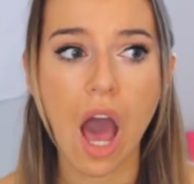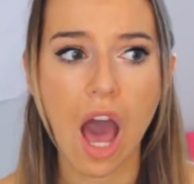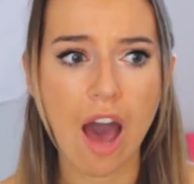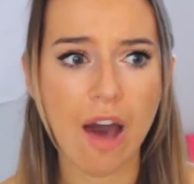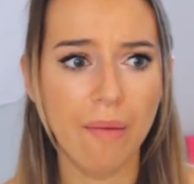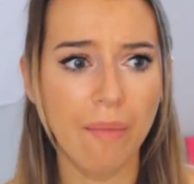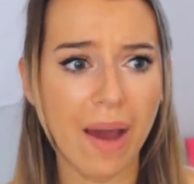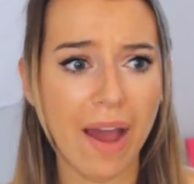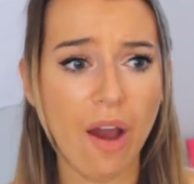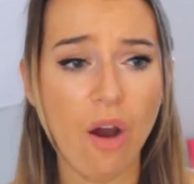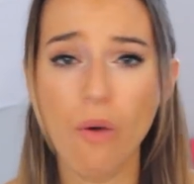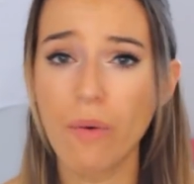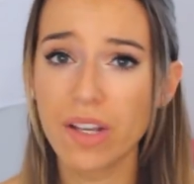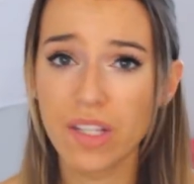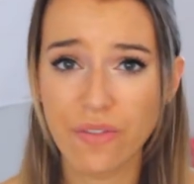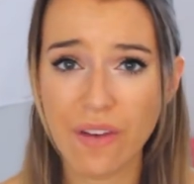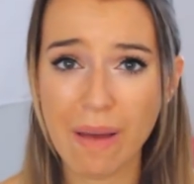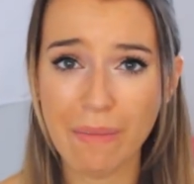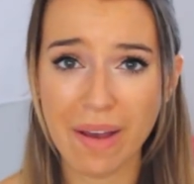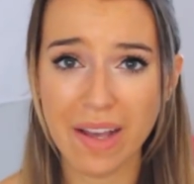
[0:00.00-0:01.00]
I
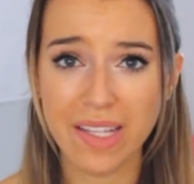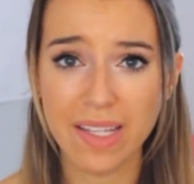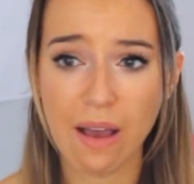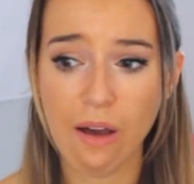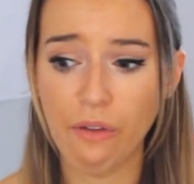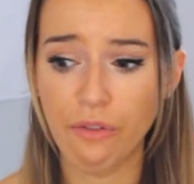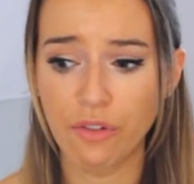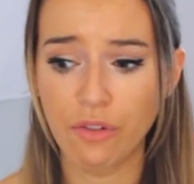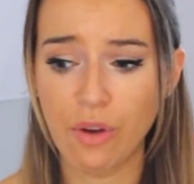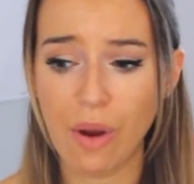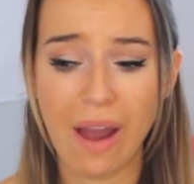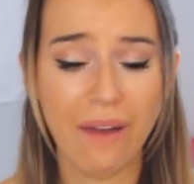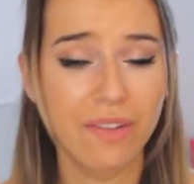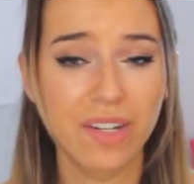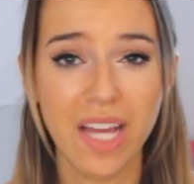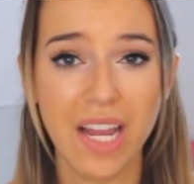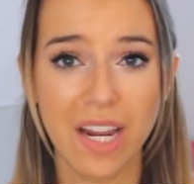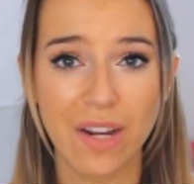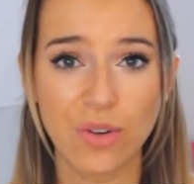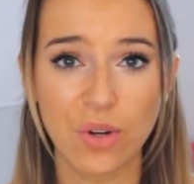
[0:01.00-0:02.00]
always find myself
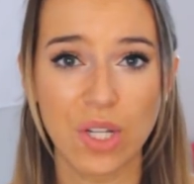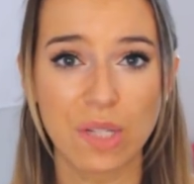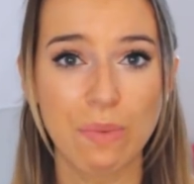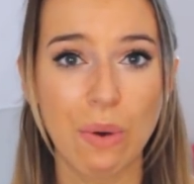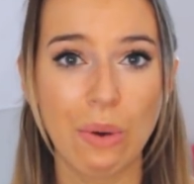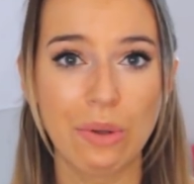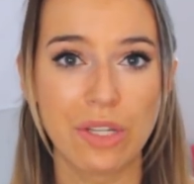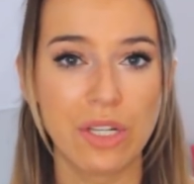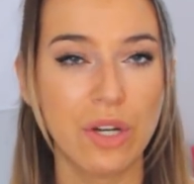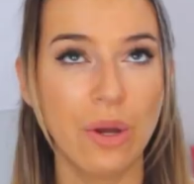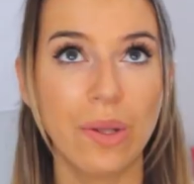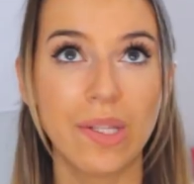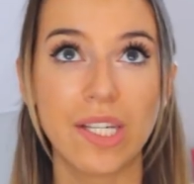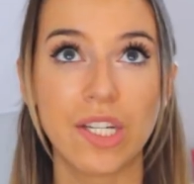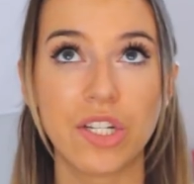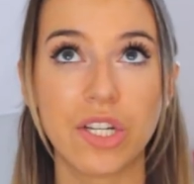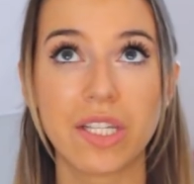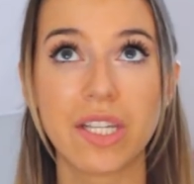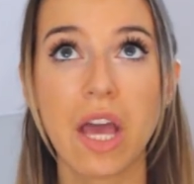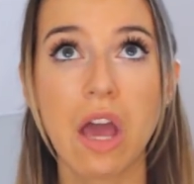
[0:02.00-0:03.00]
gravitating towards post-it notes
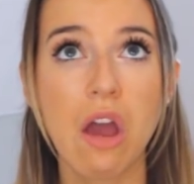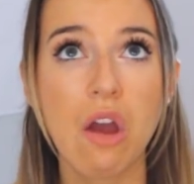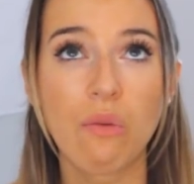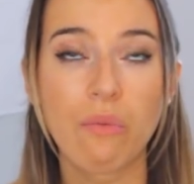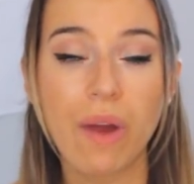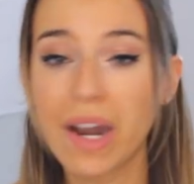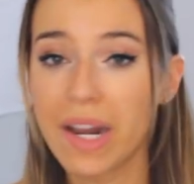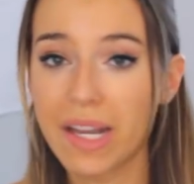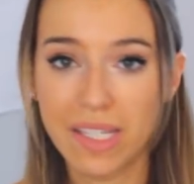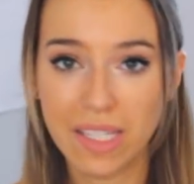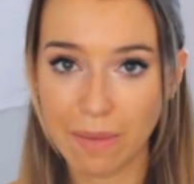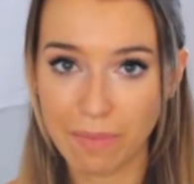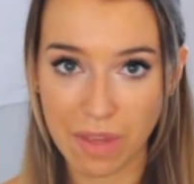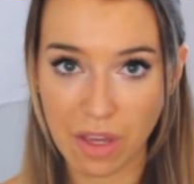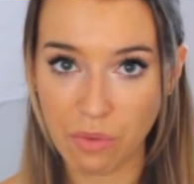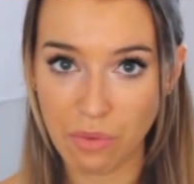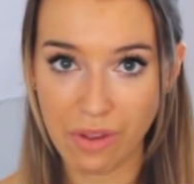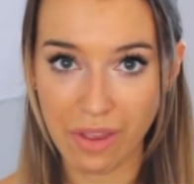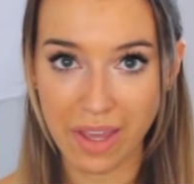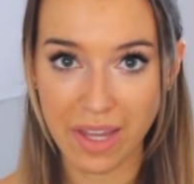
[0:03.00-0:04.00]
and just writing
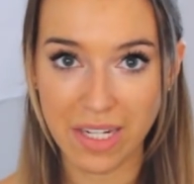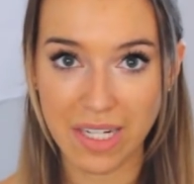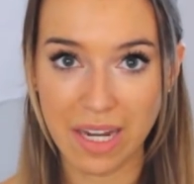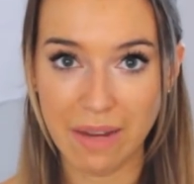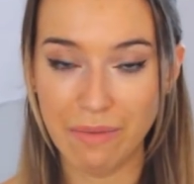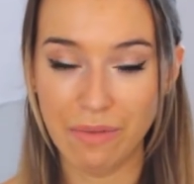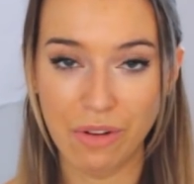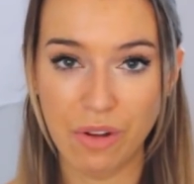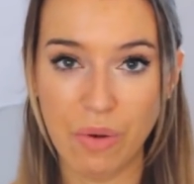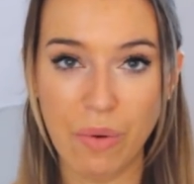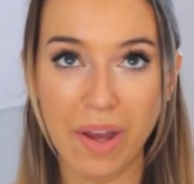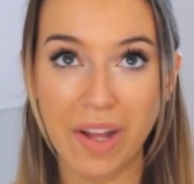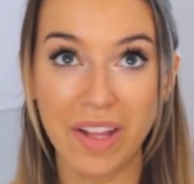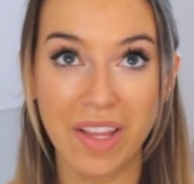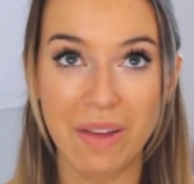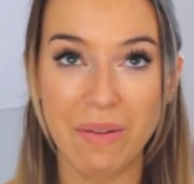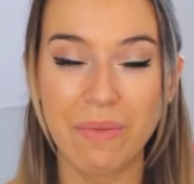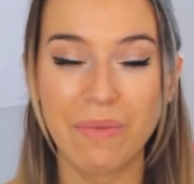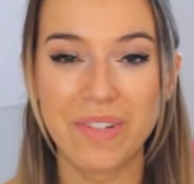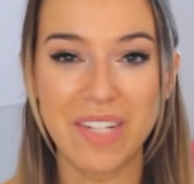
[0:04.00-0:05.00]
something really
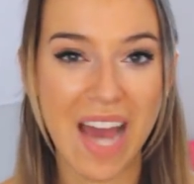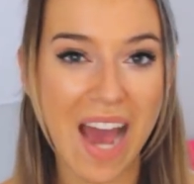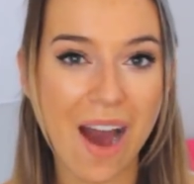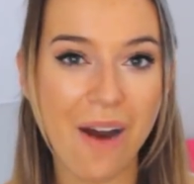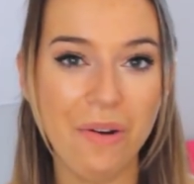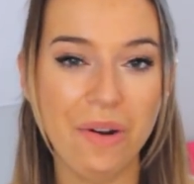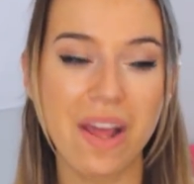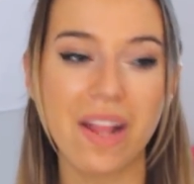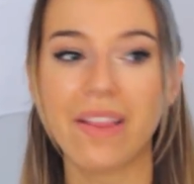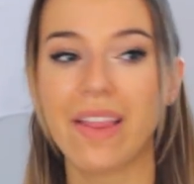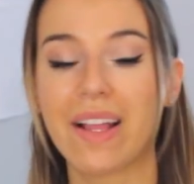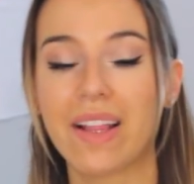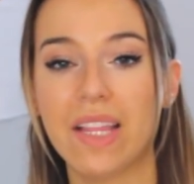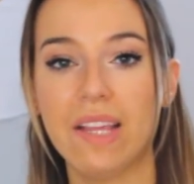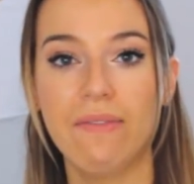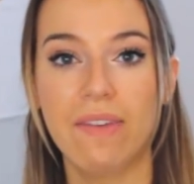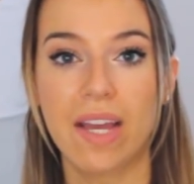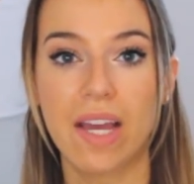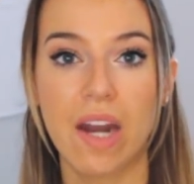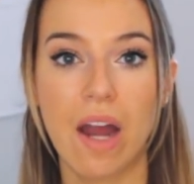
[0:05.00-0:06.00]
quickly down and like
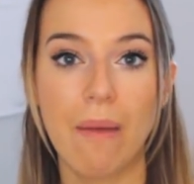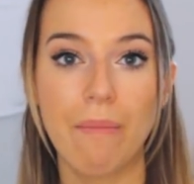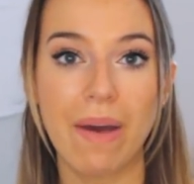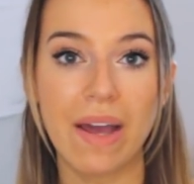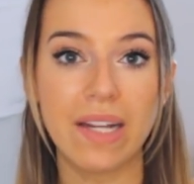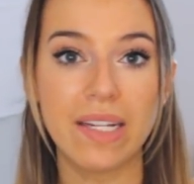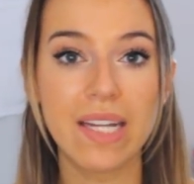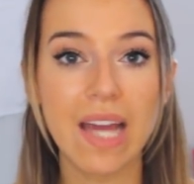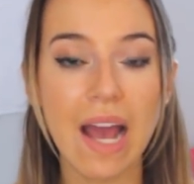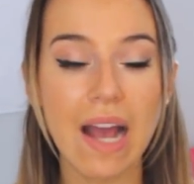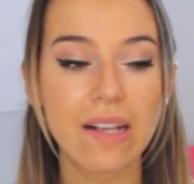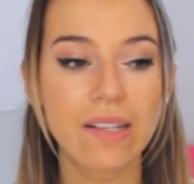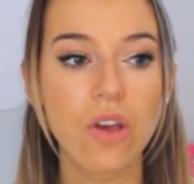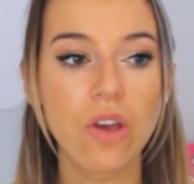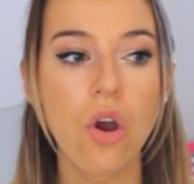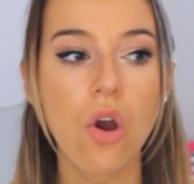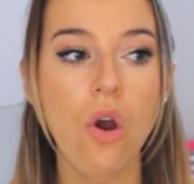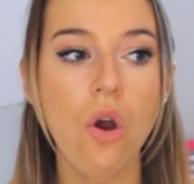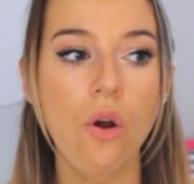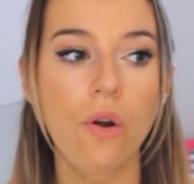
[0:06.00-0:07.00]
leaving it on my
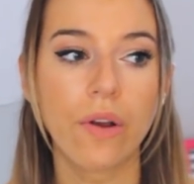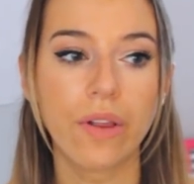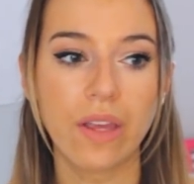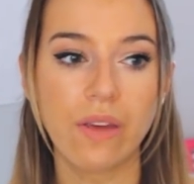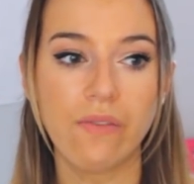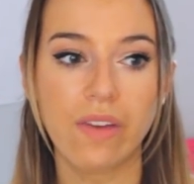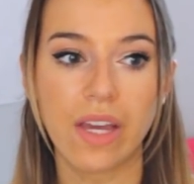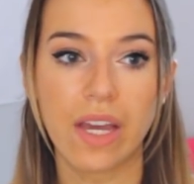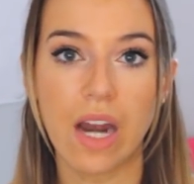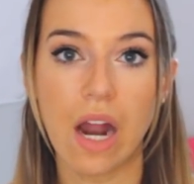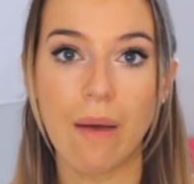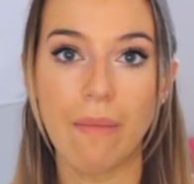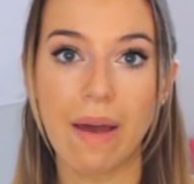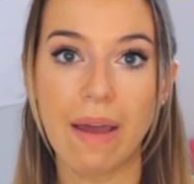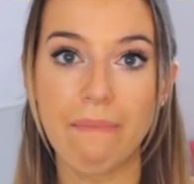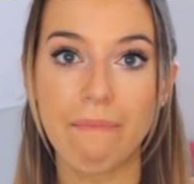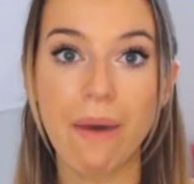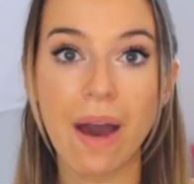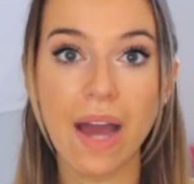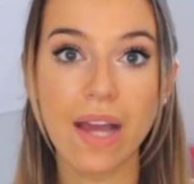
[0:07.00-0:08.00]
desk or leaving it on
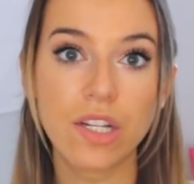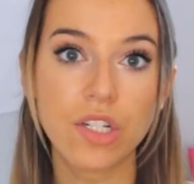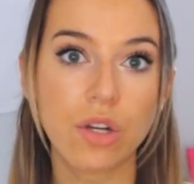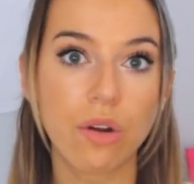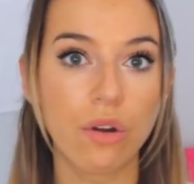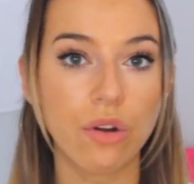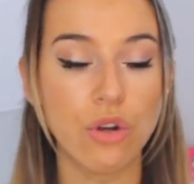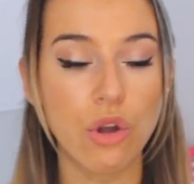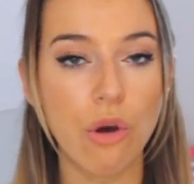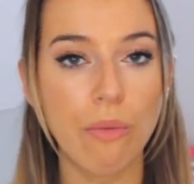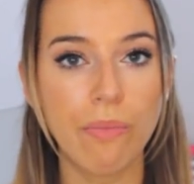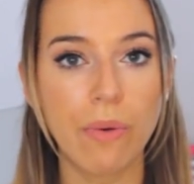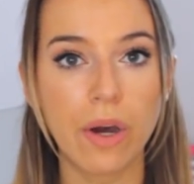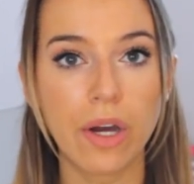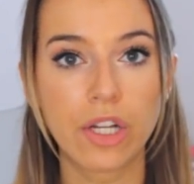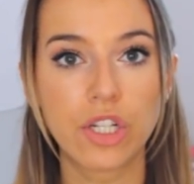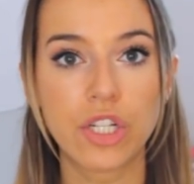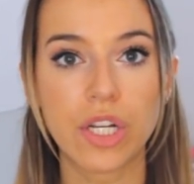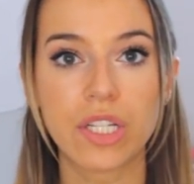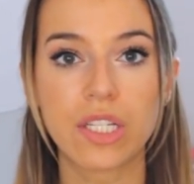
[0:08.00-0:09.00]
my binder or
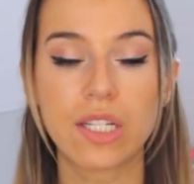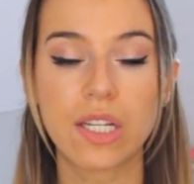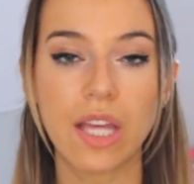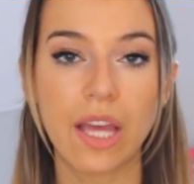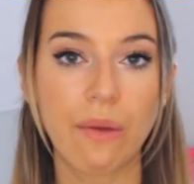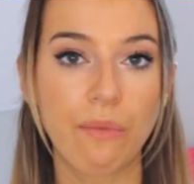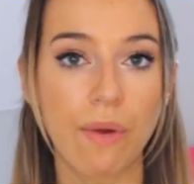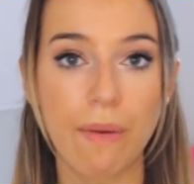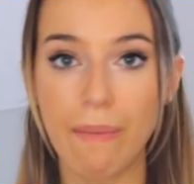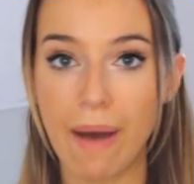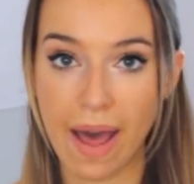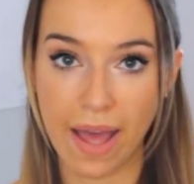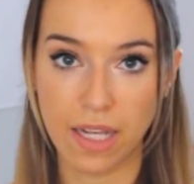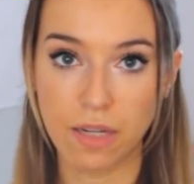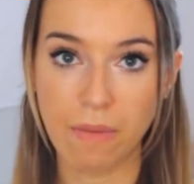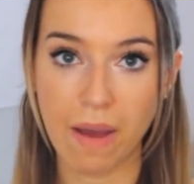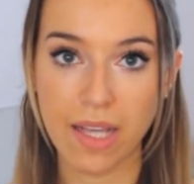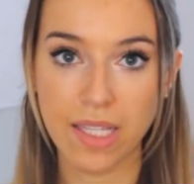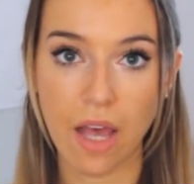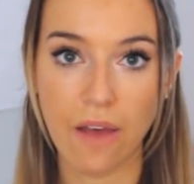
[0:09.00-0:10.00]
notebook just to like
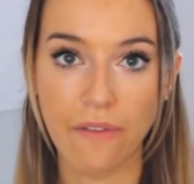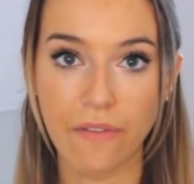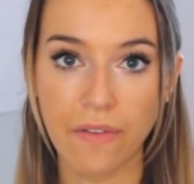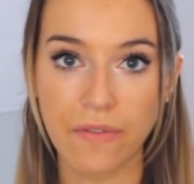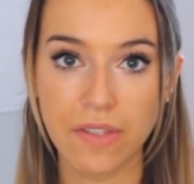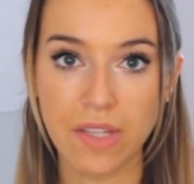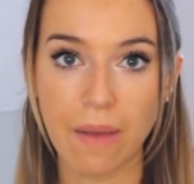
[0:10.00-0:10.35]
remind myself of